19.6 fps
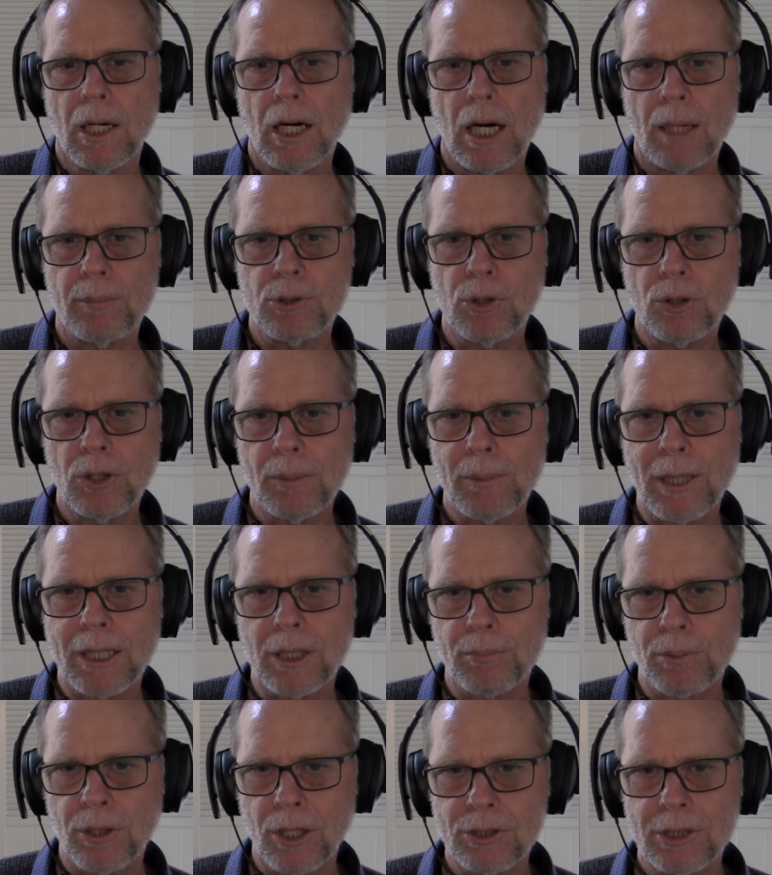I'm talking about the
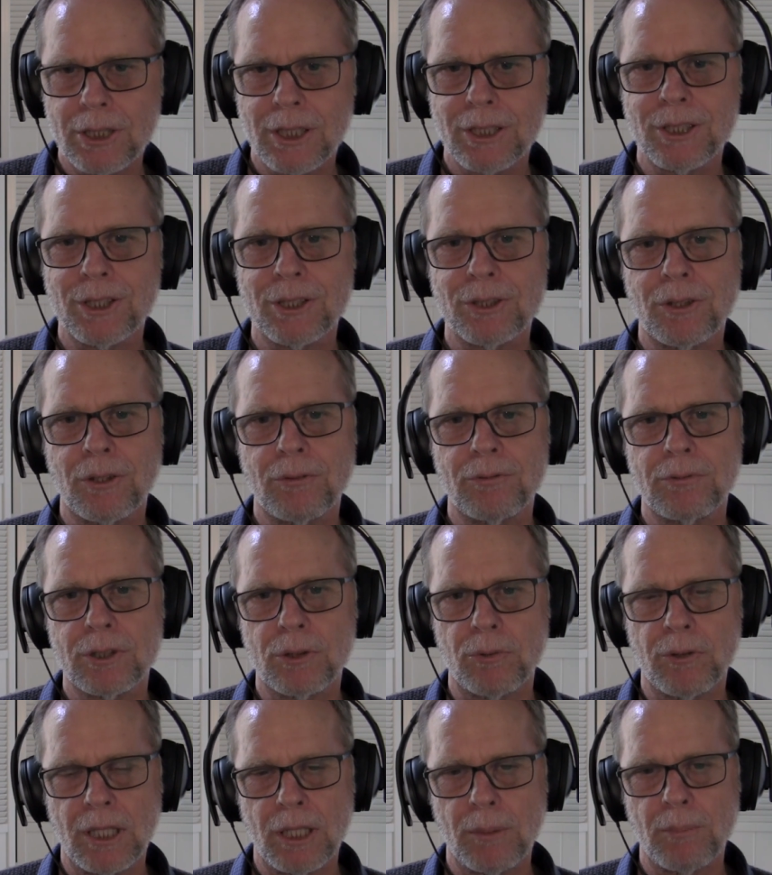processes of
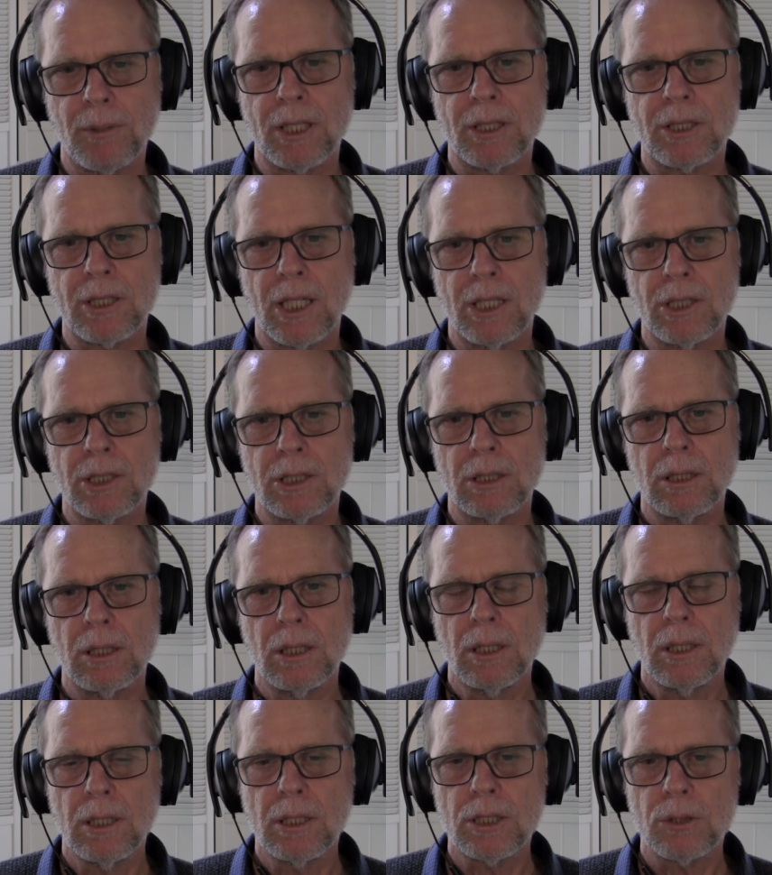serenity meditation.
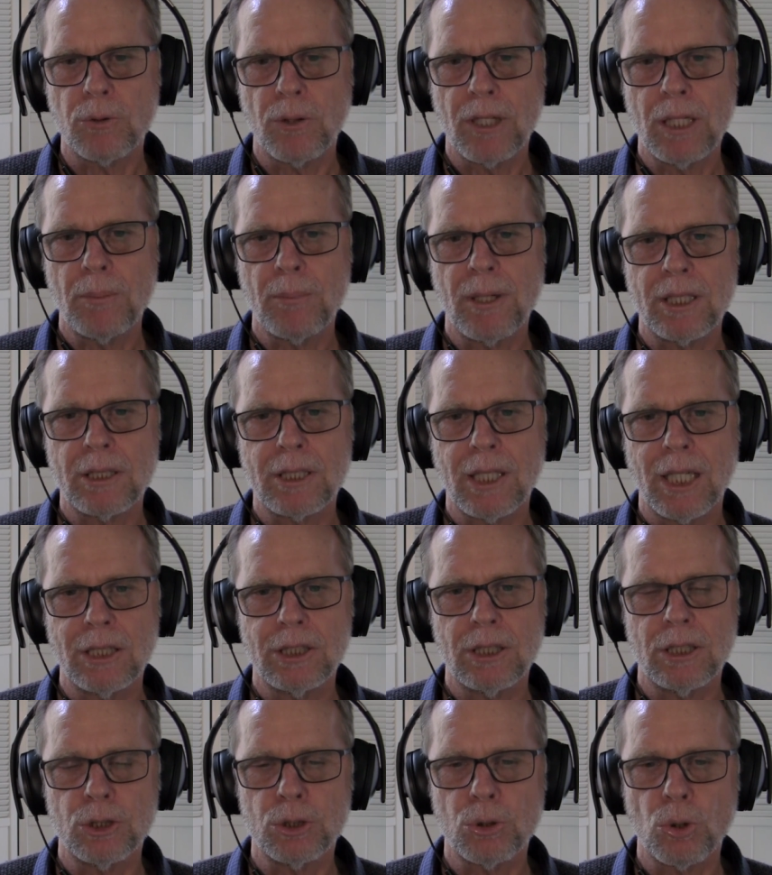Serenity
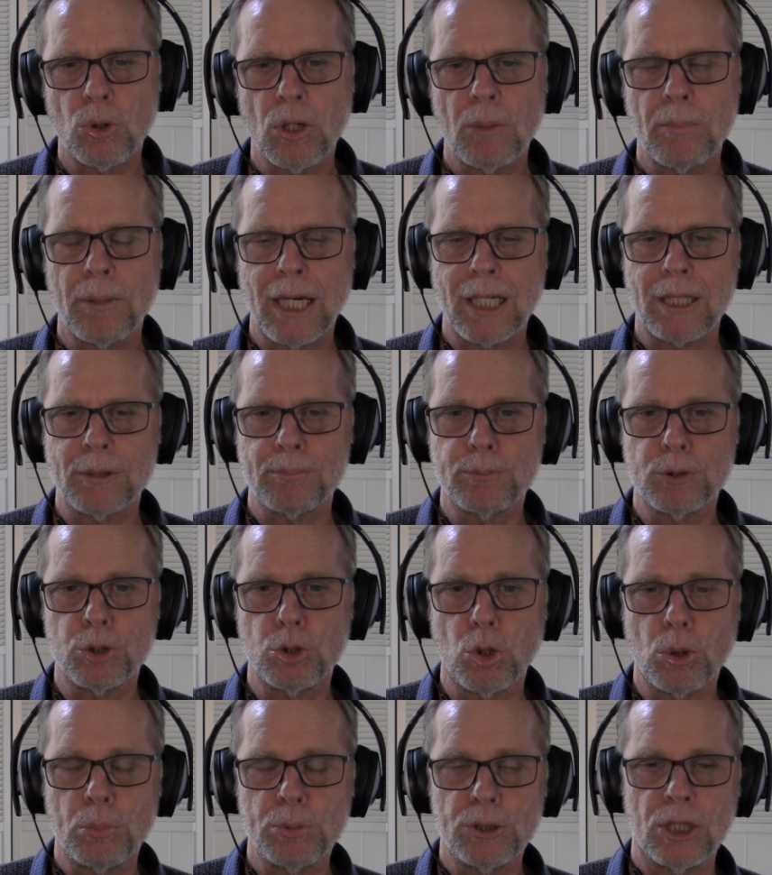meditation is all about
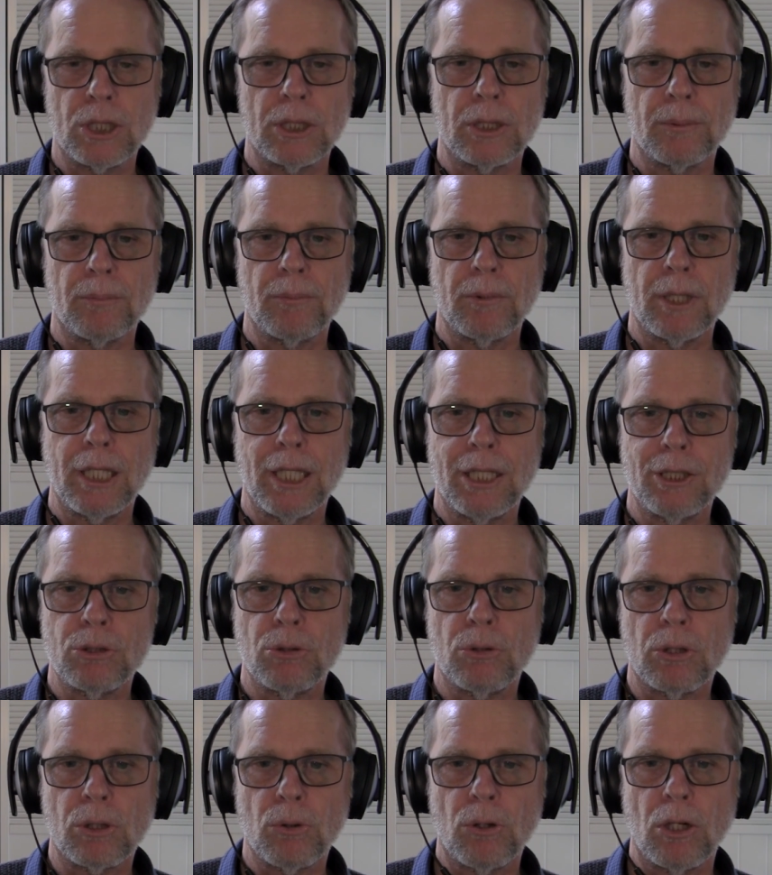absorption
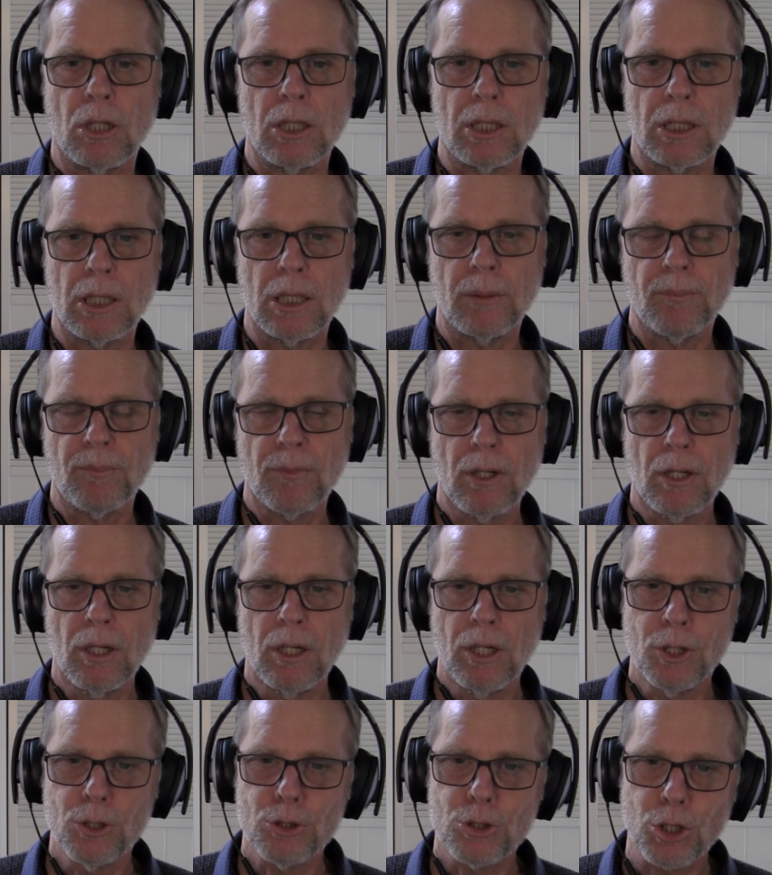into a quality.
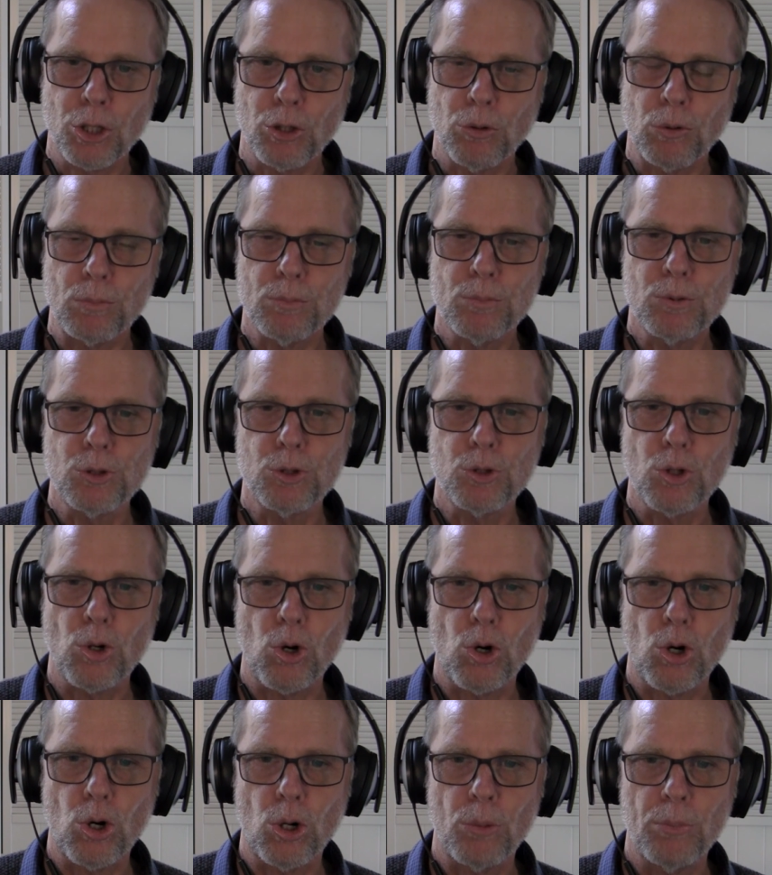So you
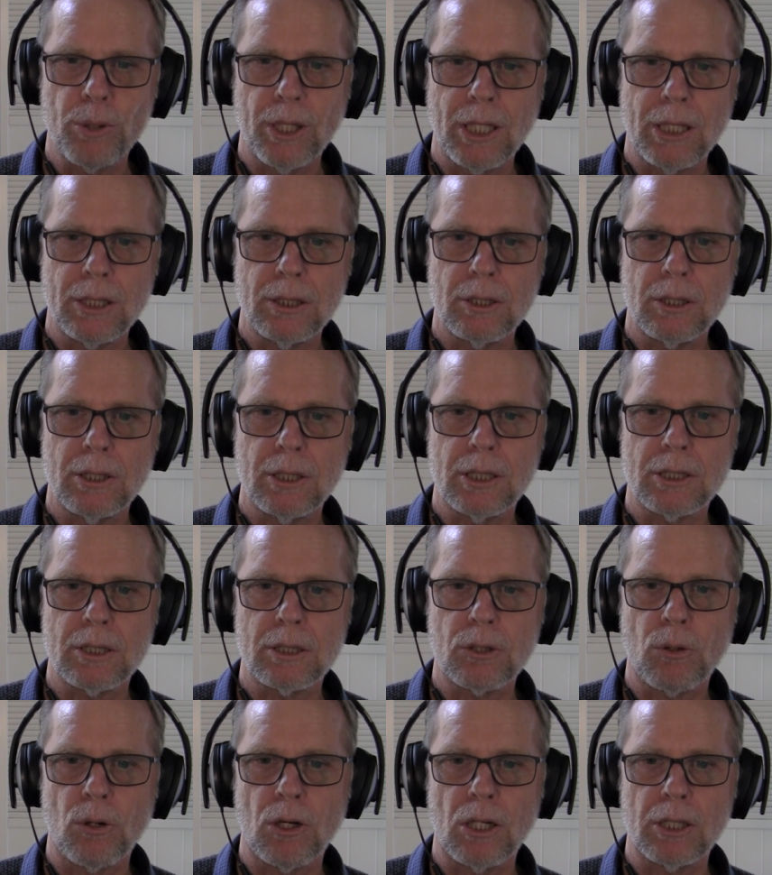absorb into this
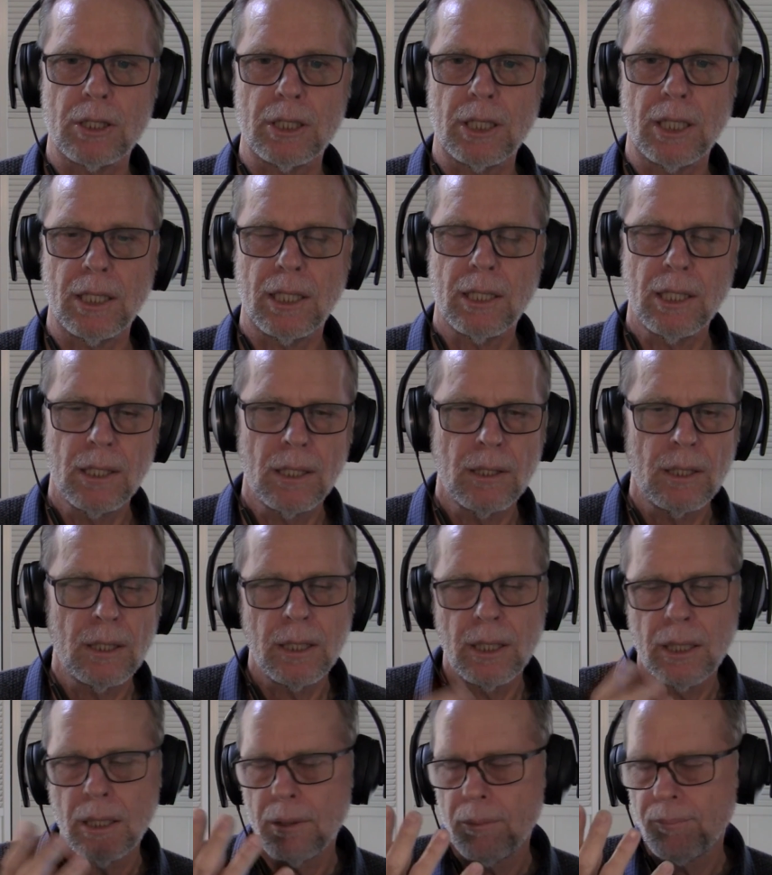quality,
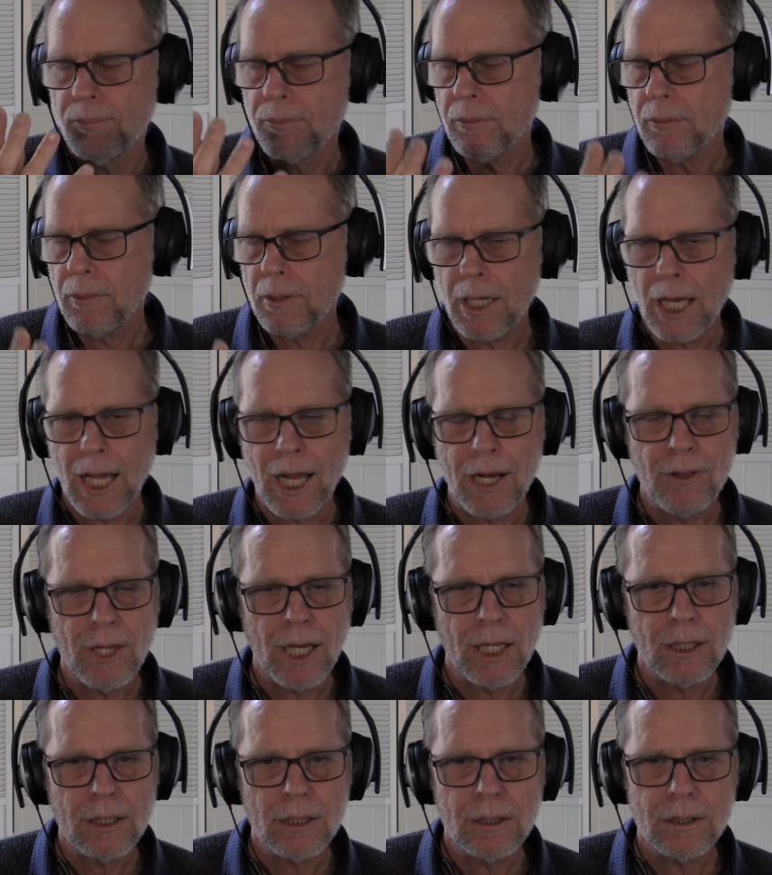and
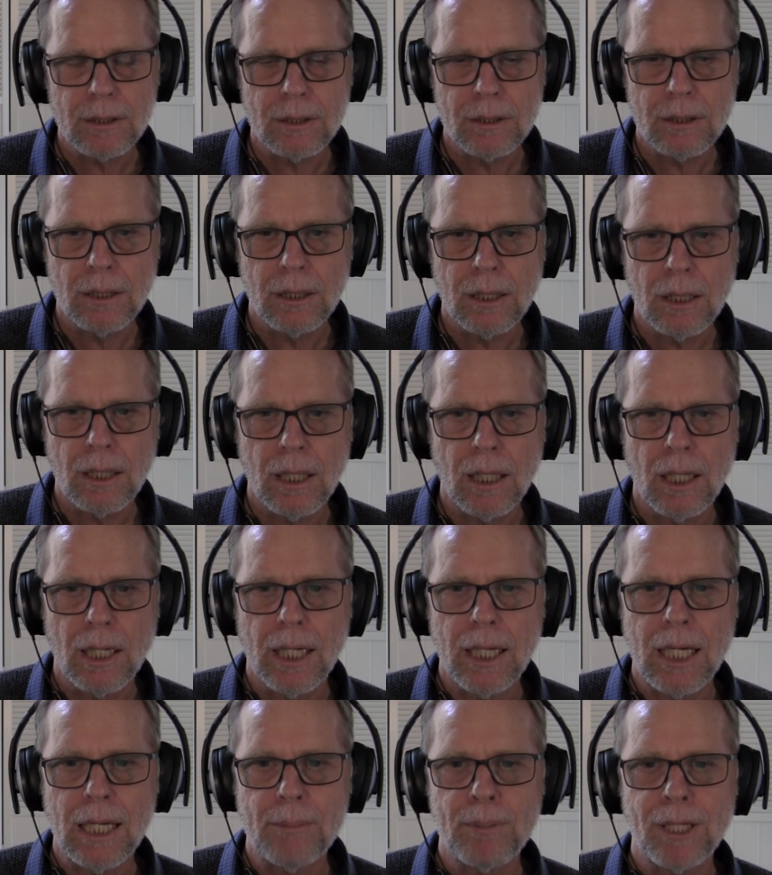then
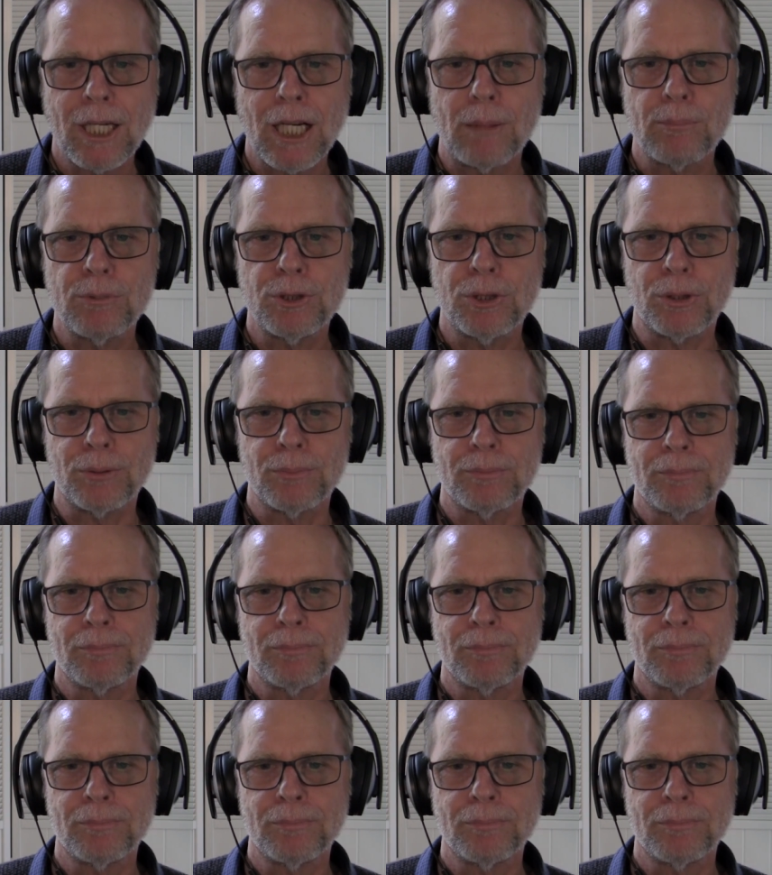it becomes you.